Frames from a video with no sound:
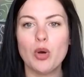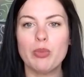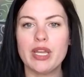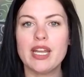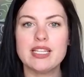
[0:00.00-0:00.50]

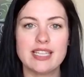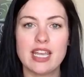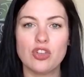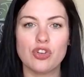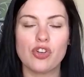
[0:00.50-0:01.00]
open and
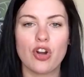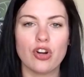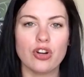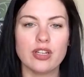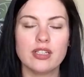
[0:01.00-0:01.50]
take your
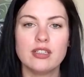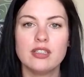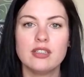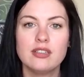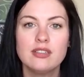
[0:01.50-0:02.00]
yarn
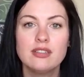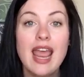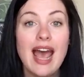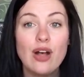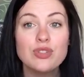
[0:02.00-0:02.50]

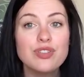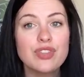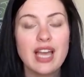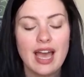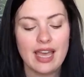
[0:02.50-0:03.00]
out of
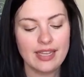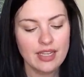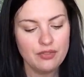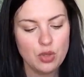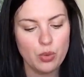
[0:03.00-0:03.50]
the guide
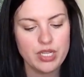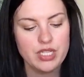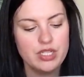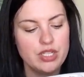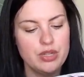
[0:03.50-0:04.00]
if you
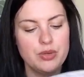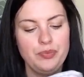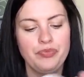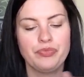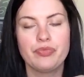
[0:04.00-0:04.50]
wanted to.